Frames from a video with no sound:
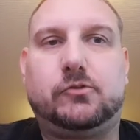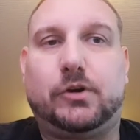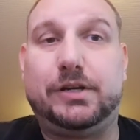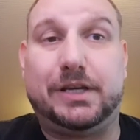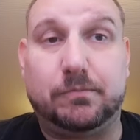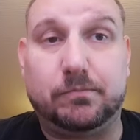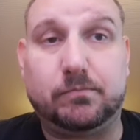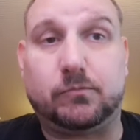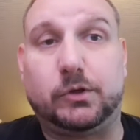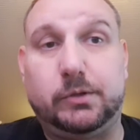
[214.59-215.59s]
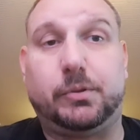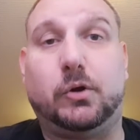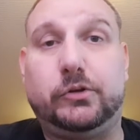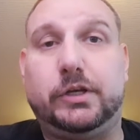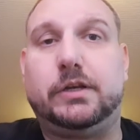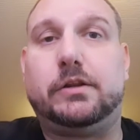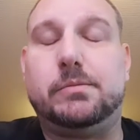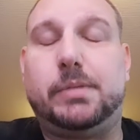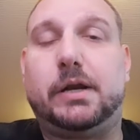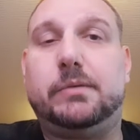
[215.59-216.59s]
trying to get really protein
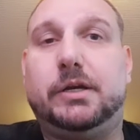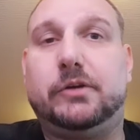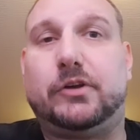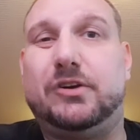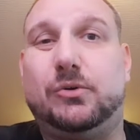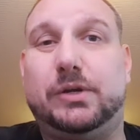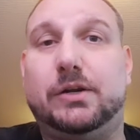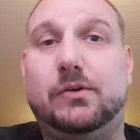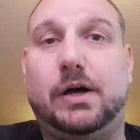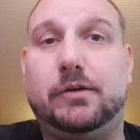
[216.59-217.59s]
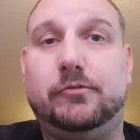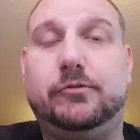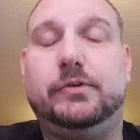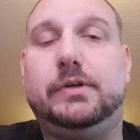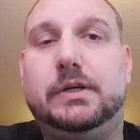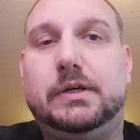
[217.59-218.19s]
into the body, because I don't get a lot of,